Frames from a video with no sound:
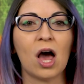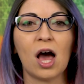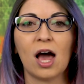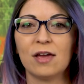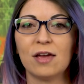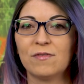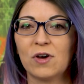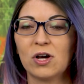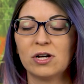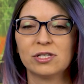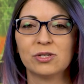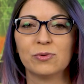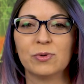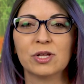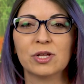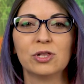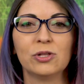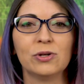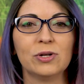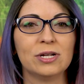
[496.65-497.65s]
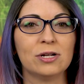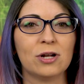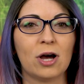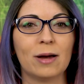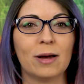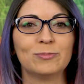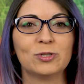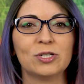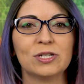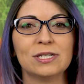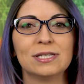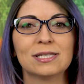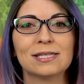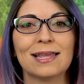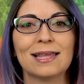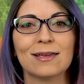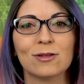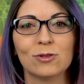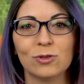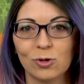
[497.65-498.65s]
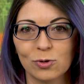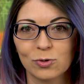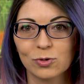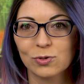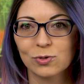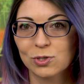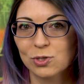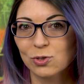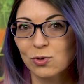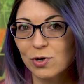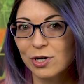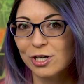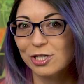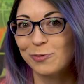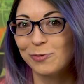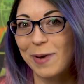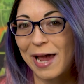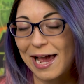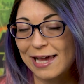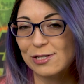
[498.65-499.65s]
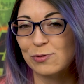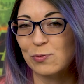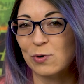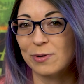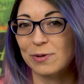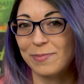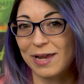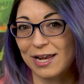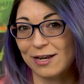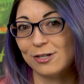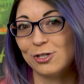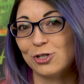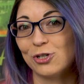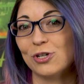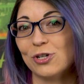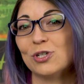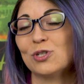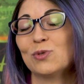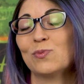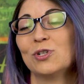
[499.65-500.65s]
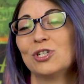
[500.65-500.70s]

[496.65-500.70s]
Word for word: I've also included options like local storage password managers,